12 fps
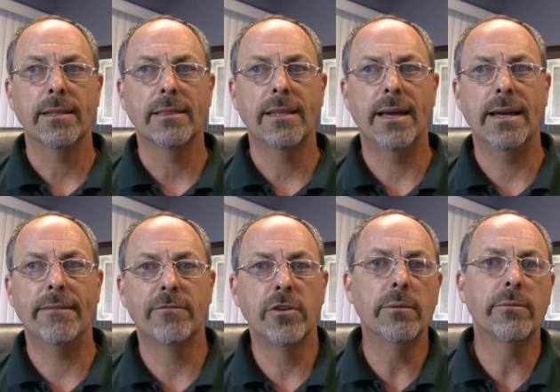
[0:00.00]

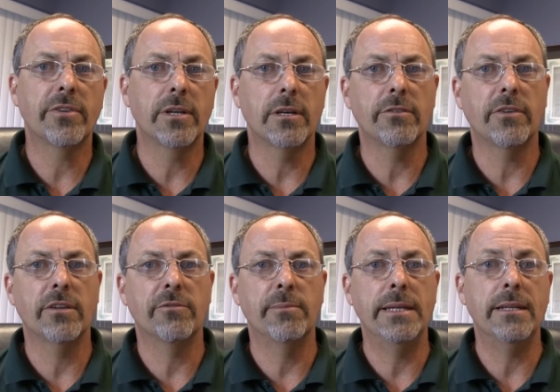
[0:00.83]
that view themselves
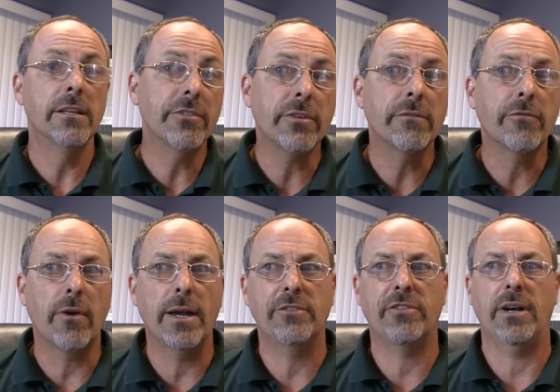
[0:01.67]
as being
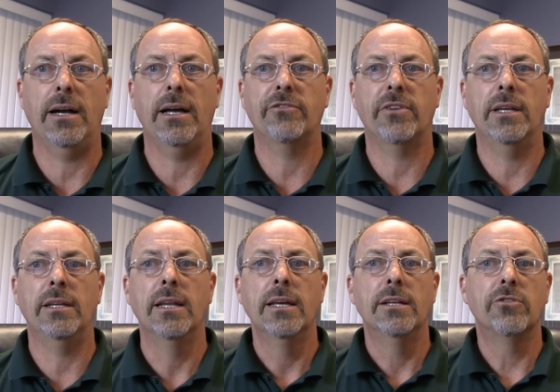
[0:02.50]
disenfranchised and
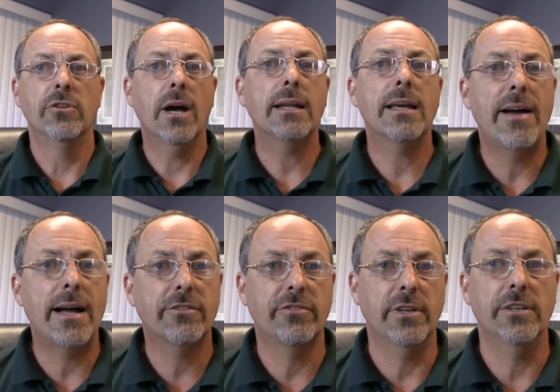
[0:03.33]
do not have
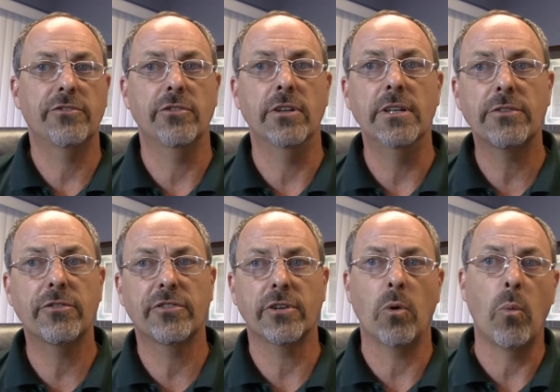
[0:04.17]
access to the
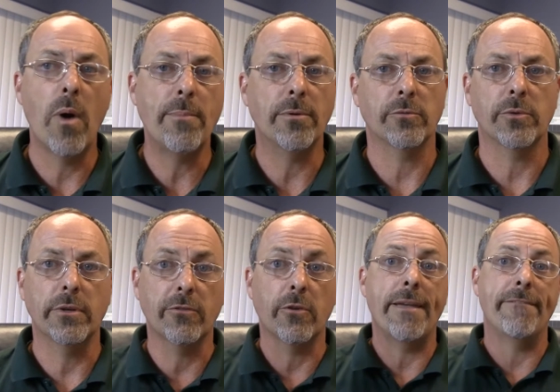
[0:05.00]
necessary weaponry
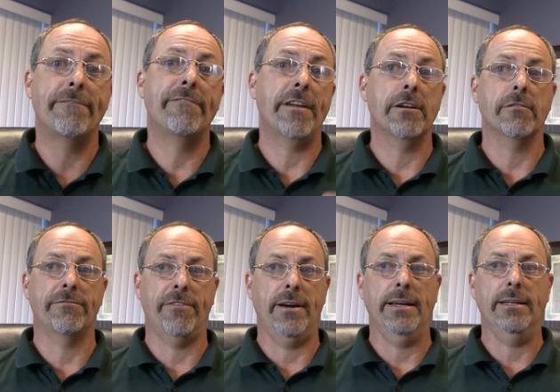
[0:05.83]
for a fair
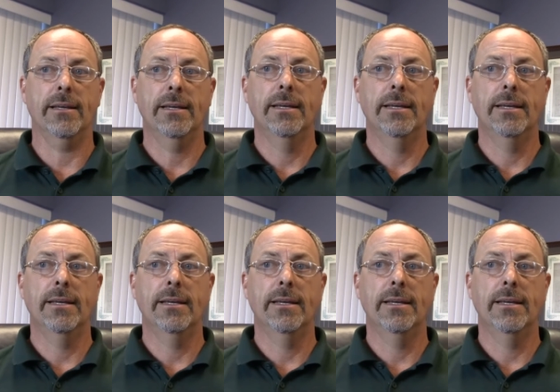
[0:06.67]
fight.